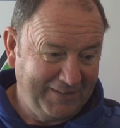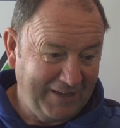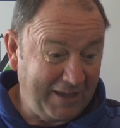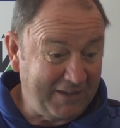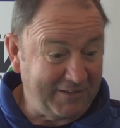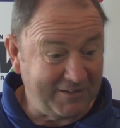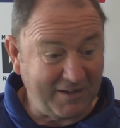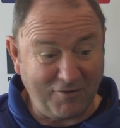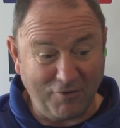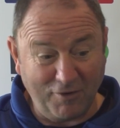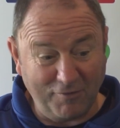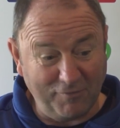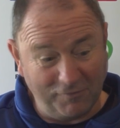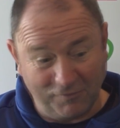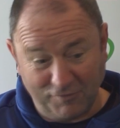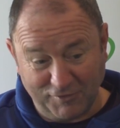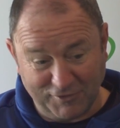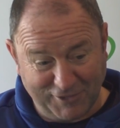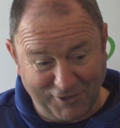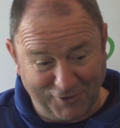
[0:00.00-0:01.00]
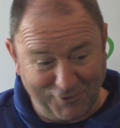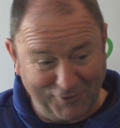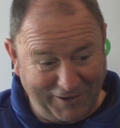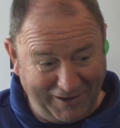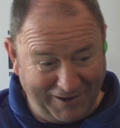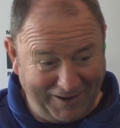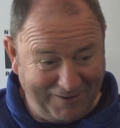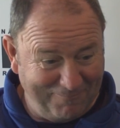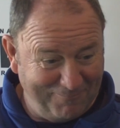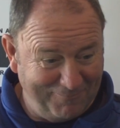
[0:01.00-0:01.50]
as our other physio
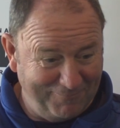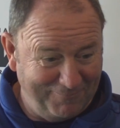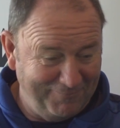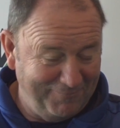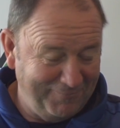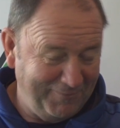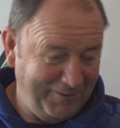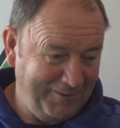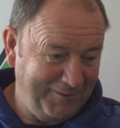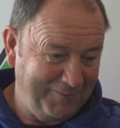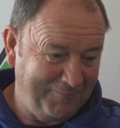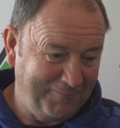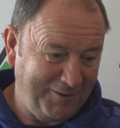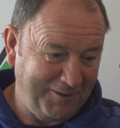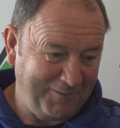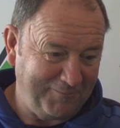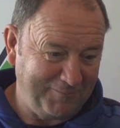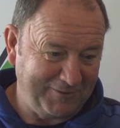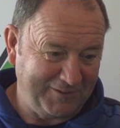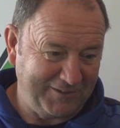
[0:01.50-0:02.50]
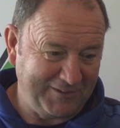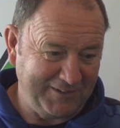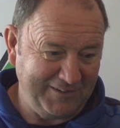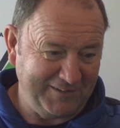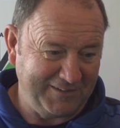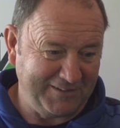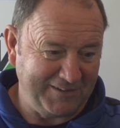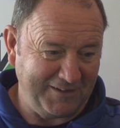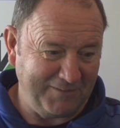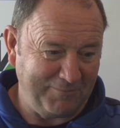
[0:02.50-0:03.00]
can, Mike
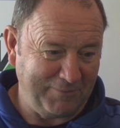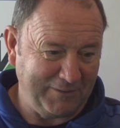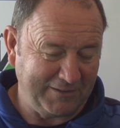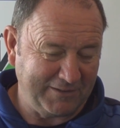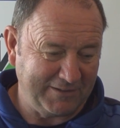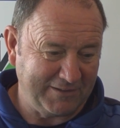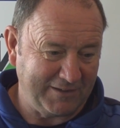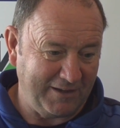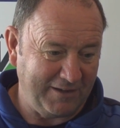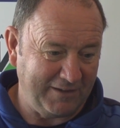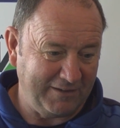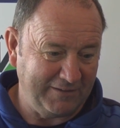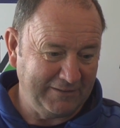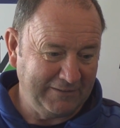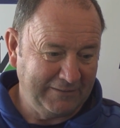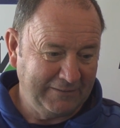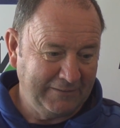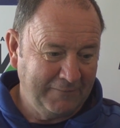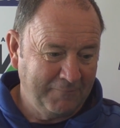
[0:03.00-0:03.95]
Matici. But